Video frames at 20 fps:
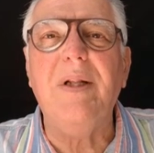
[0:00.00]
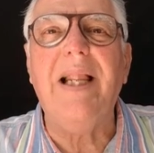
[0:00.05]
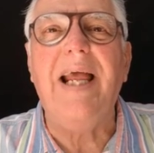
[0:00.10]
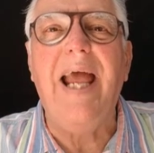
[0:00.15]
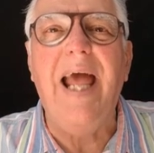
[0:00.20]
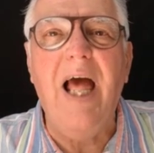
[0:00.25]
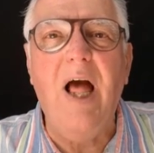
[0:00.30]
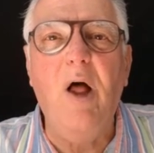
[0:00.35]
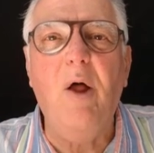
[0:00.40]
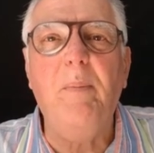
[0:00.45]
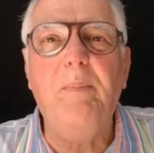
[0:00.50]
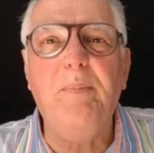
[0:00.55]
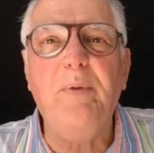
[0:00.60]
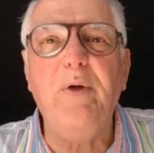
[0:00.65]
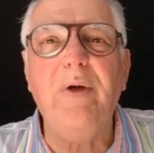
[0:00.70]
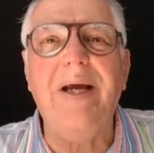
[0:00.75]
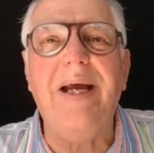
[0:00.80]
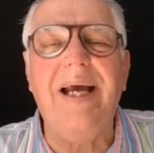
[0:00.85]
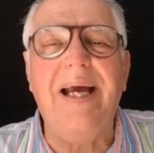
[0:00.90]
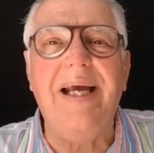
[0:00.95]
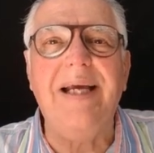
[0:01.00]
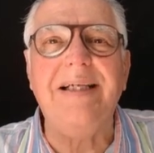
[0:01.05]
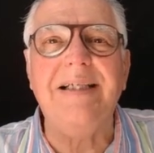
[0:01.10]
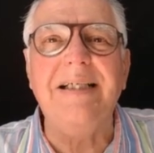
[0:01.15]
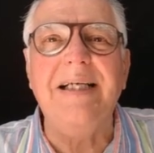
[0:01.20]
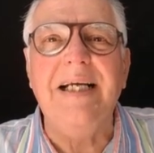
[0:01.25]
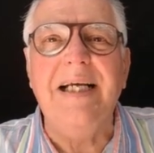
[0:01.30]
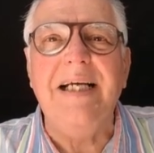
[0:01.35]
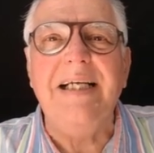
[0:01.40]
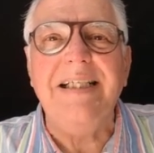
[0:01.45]
help you and
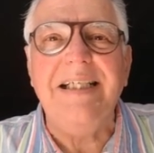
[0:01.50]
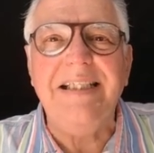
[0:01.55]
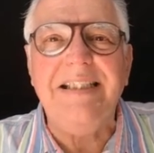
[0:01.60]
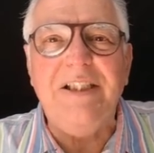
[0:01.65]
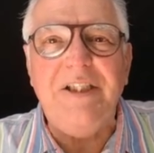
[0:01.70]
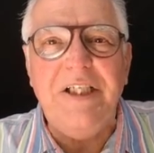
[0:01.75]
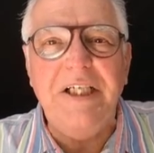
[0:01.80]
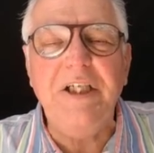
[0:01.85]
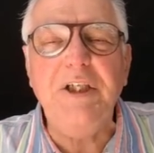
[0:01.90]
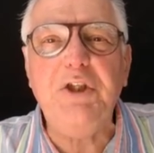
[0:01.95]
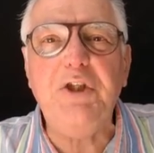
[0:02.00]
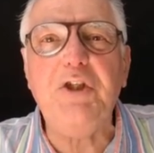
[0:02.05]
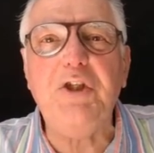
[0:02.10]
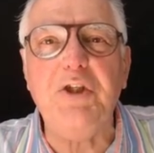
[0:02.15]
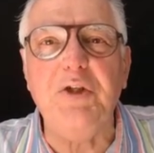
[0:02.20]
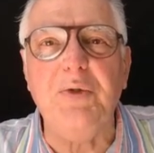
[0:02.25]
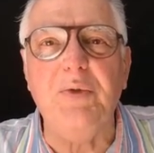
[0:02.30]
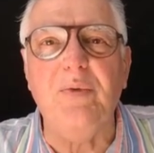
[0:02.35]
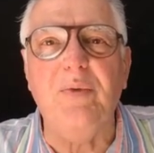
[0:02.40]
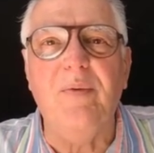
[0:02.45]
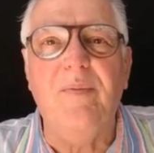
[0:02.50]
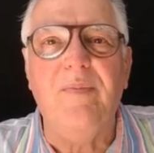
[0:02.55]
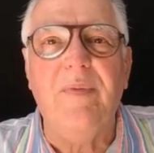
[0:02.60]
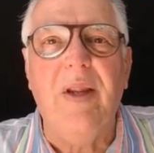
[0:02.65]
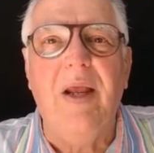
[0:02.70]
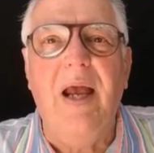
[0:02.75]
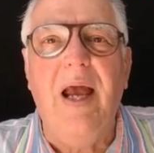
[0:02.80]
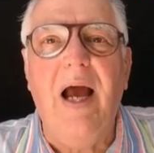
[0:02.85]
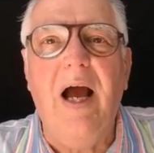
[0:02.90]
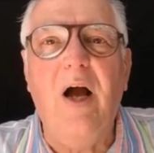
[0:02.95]
teach you
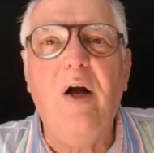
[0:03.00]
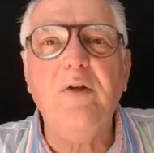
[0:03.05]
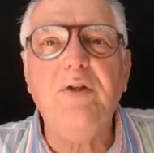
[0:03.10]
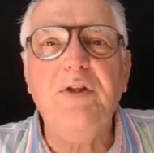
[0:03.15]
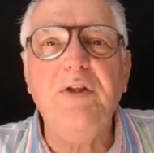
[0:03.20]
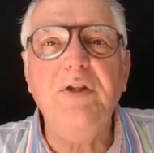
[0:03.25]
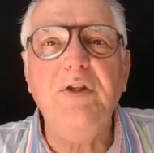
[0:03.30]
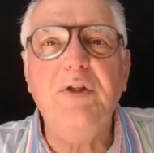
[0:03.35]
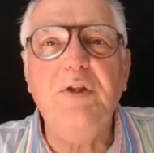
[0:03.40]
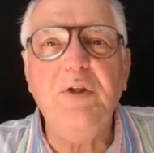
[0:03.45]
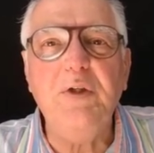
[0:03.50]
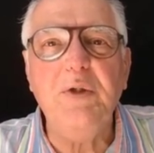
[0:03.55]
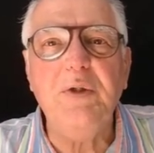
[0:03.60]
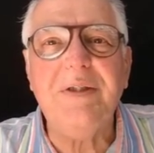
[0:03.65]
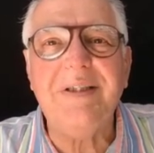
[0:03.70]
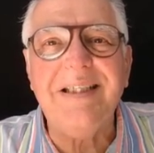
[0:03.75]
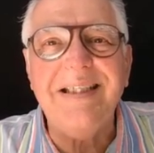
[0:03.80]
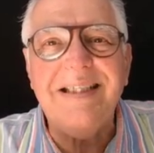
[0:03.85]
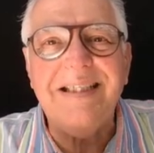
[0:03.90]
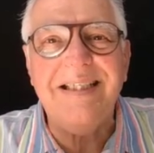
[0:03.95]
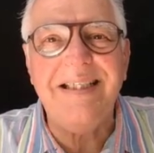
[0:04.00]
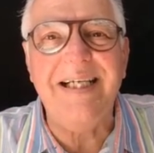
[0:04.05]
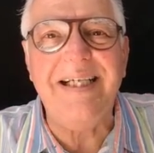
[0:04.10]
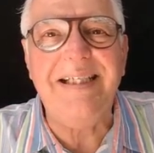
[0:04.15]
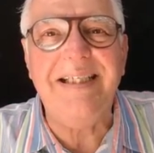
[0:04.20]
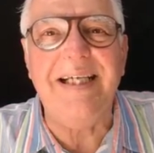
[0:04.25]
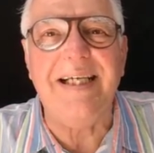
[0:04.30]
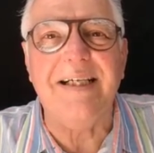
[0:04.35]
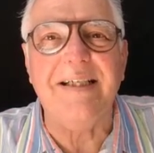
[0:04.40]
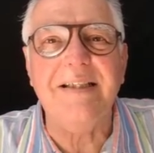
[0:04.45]
how to use the
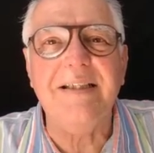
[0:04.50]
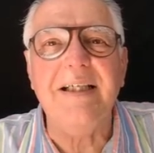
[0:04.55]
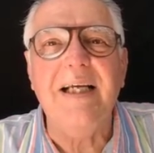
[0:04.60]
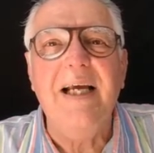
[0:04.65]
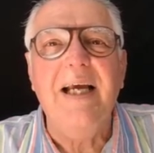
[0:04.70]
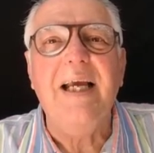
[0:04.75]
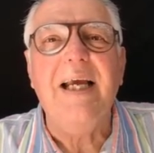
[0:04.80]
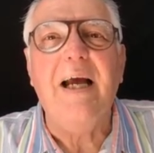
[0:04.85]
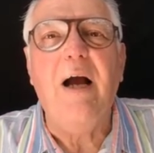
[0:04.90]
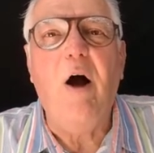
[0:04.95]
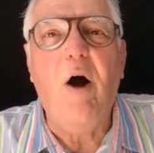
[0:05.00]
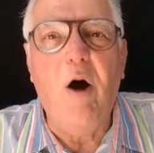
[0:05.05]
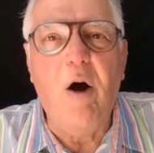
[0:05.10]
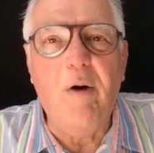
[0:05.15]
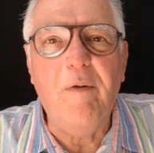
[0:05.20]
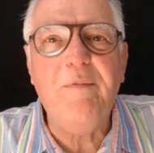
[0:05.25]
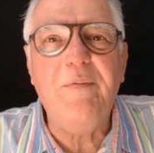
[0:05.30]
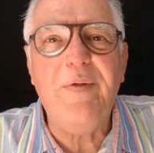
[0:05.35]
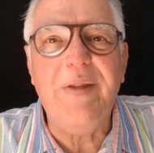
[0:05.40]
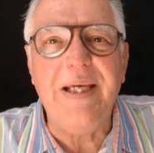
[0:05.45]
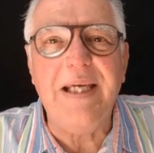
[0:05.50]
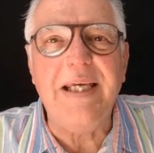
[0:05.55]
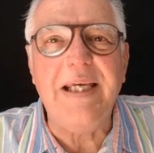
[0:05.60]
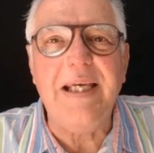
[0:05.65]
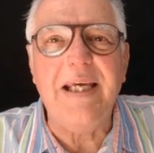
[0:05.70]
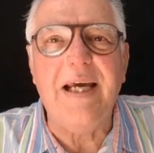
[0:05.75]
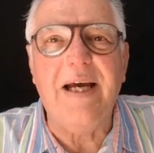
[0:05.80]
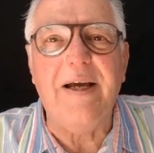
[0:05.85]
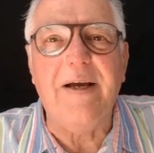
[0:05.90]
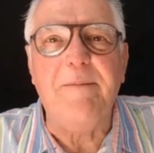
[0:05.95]
settings of the
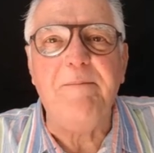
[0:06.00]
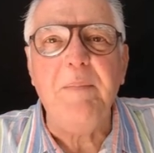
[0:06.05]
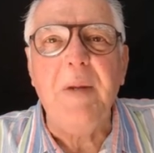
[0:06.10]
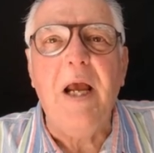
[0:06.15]
E A.